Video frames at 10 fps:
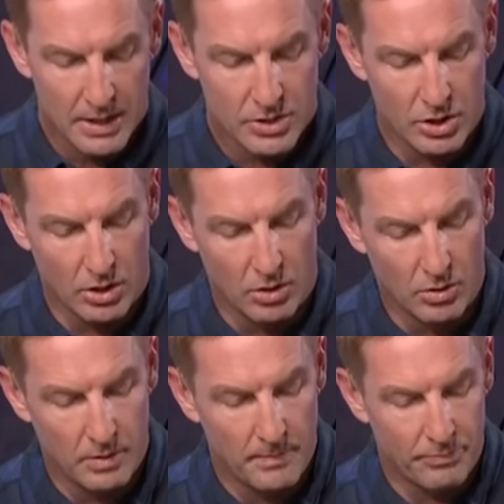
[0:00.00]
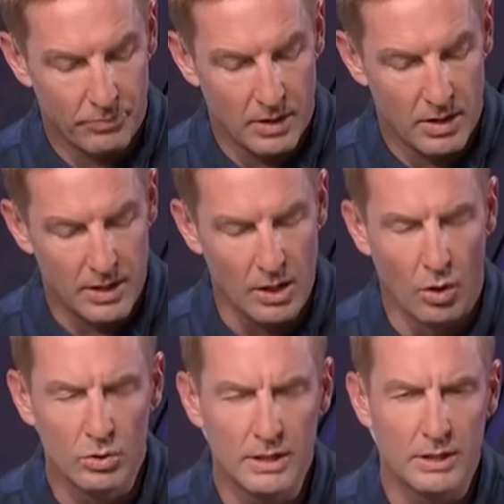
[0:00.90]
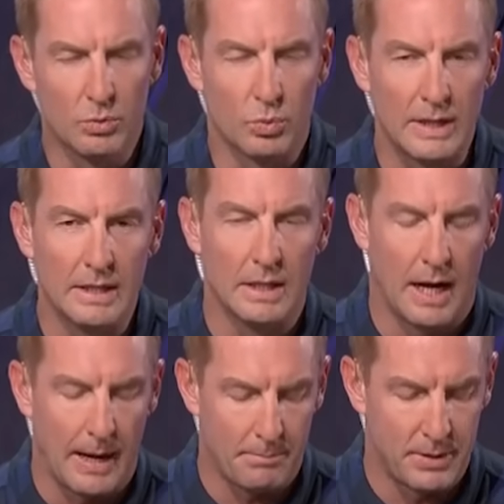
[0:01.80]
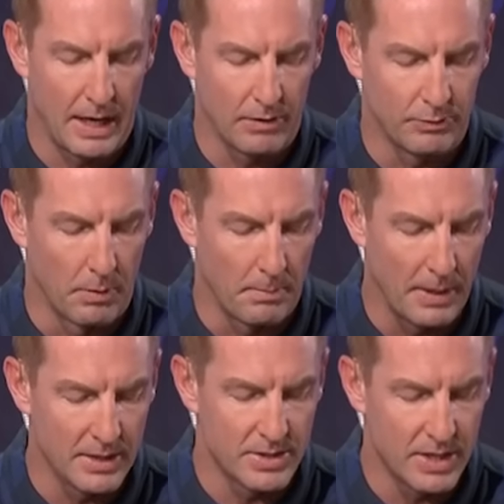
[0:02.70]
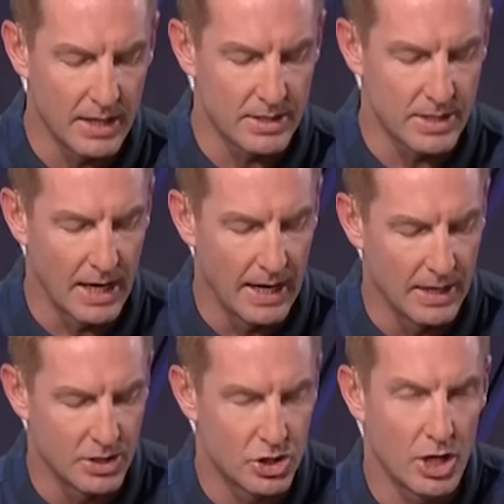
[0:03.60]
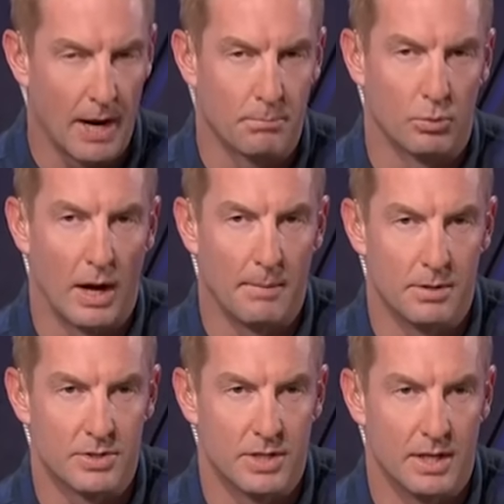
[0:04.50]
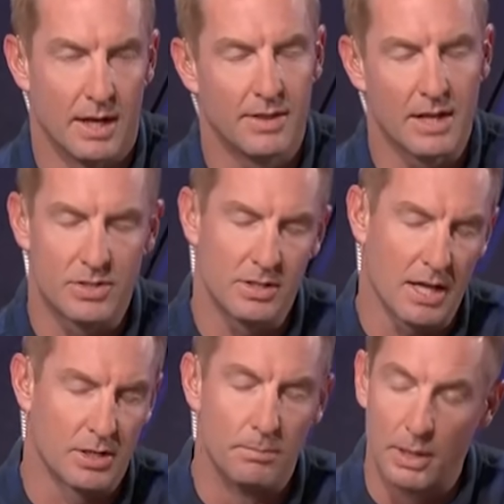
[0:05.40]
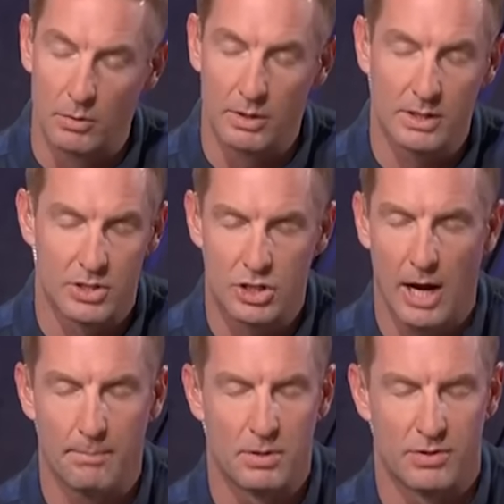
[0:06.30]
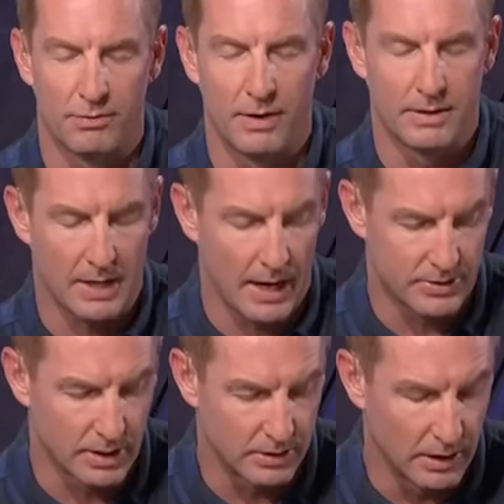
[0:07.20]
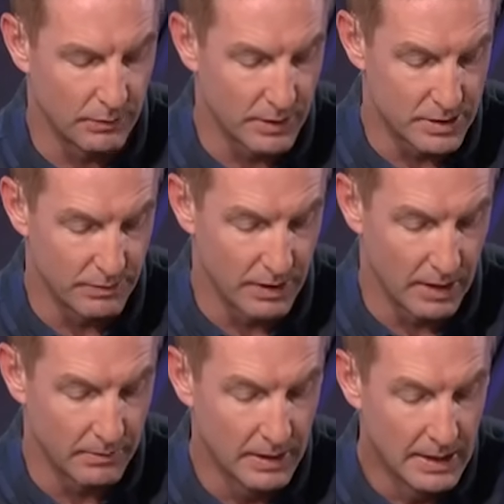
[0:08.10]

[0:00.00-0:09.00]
So the only real opt-out from the Penn State side is Chop Robinson. And that's a big one because Chop is a fantastic defensive end.